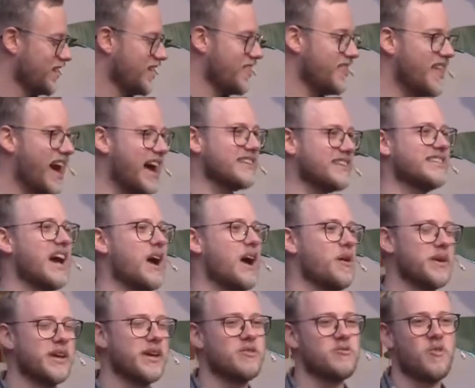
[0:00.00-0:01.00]
That's how
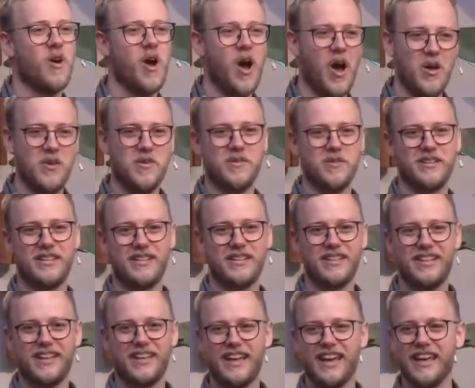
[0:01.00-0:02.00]
we grow
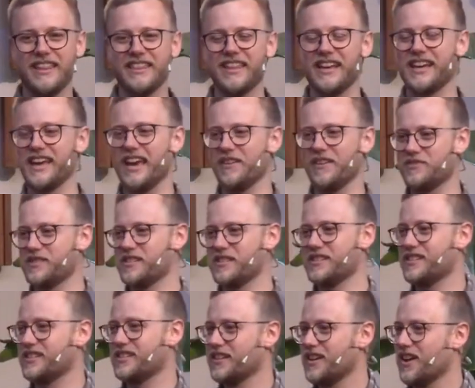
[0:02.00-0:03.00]
in the
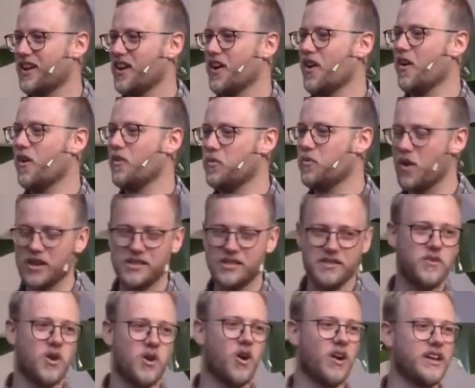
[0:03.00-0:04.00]
gifts of words of
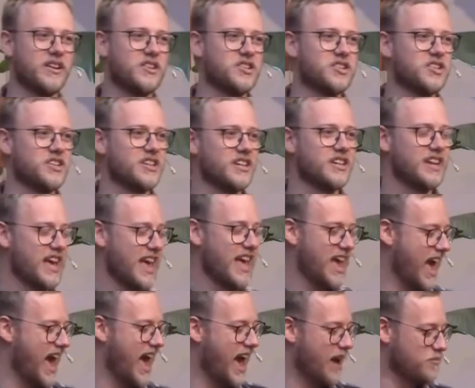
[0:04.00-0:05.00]
knowledge
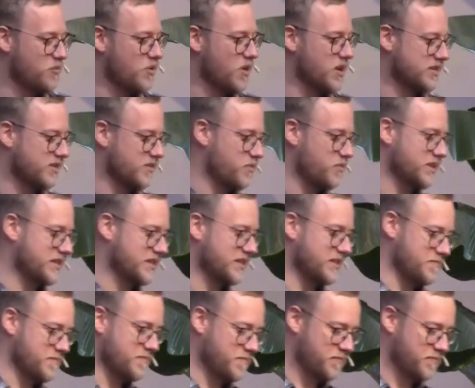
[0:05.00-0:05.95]
and words of wisdom.